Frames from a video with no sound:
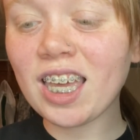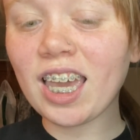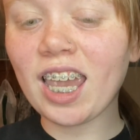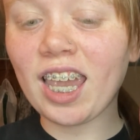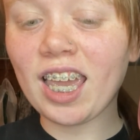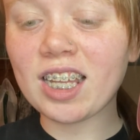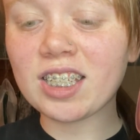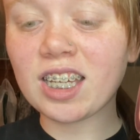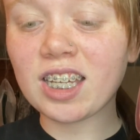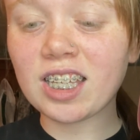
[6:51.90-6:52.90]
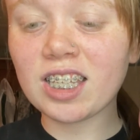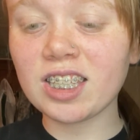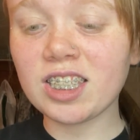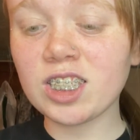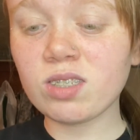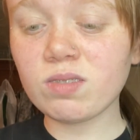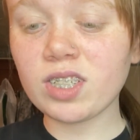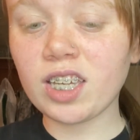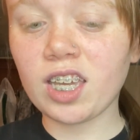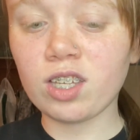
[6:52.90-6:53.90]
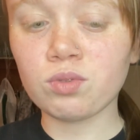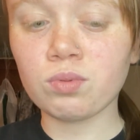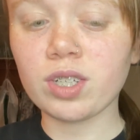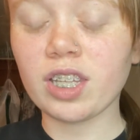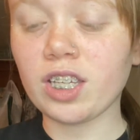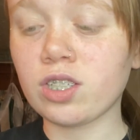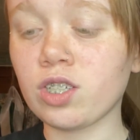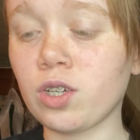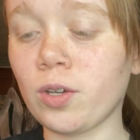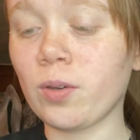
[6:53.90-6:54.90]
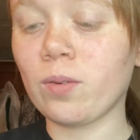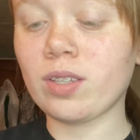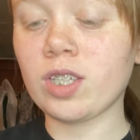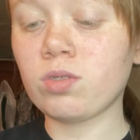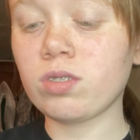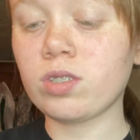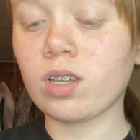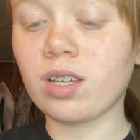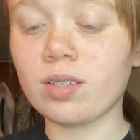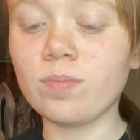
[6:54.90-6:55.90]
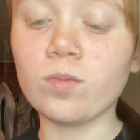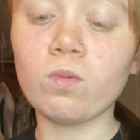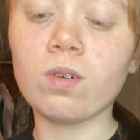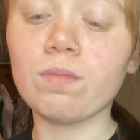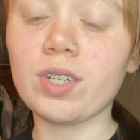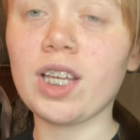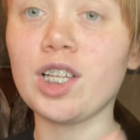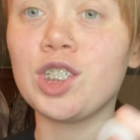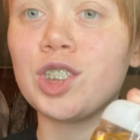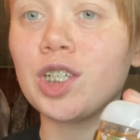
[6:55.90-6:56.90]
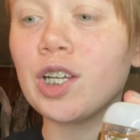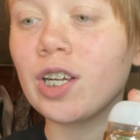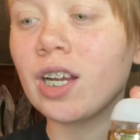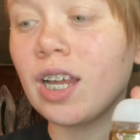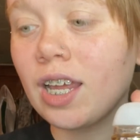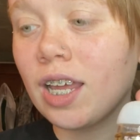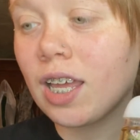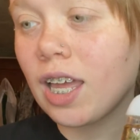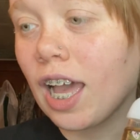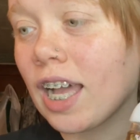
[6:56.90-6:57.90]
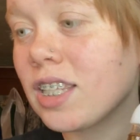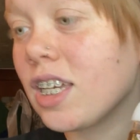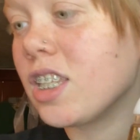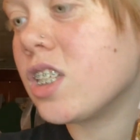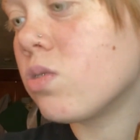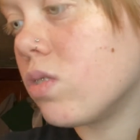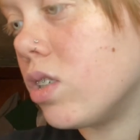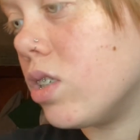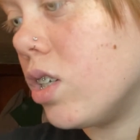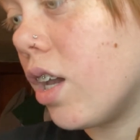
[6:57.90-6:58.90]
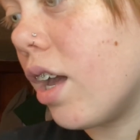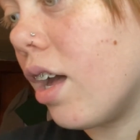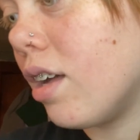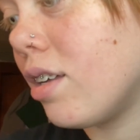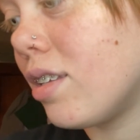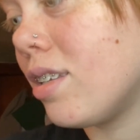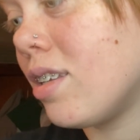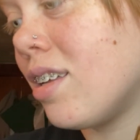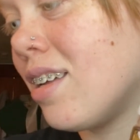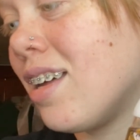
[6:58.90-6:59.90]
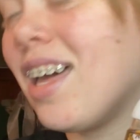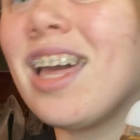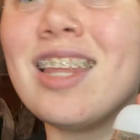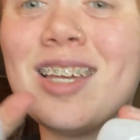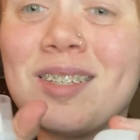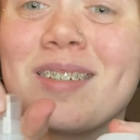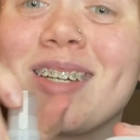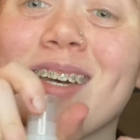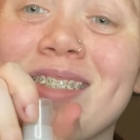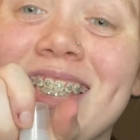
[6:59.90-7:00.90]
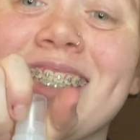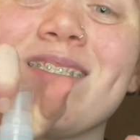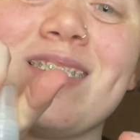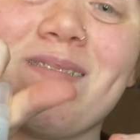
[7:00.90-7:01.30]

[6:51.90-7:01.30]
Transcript: And this one is really new. This one's um, warm vanilla sugar. I think this one's, yeah. This one goes, this one